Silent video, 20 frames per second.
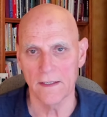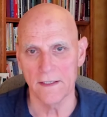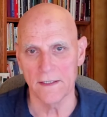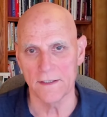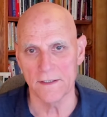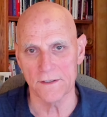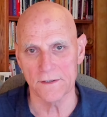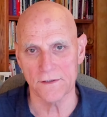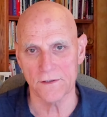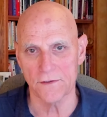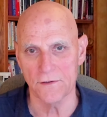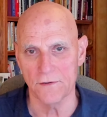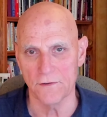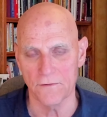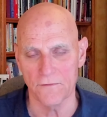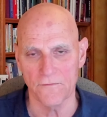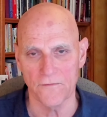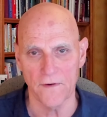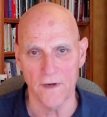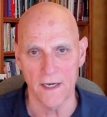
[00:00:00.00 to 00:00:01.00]
is to
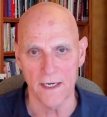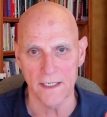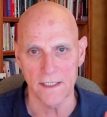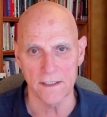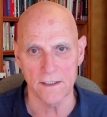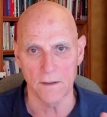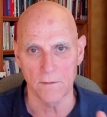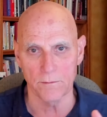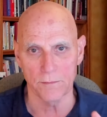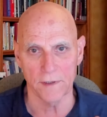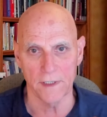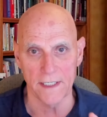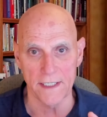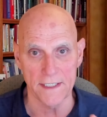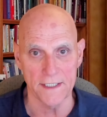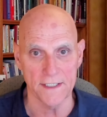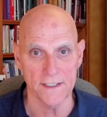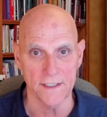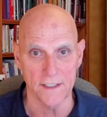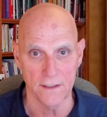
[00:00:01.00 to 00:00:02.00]
find a
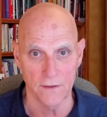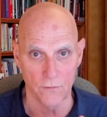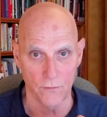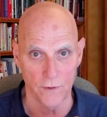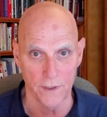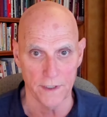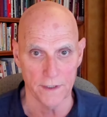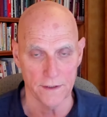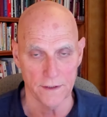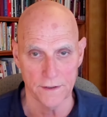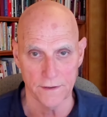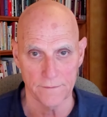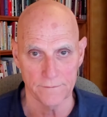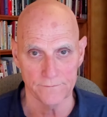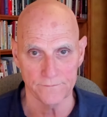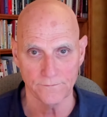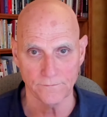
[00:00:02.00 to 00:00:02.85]
place in which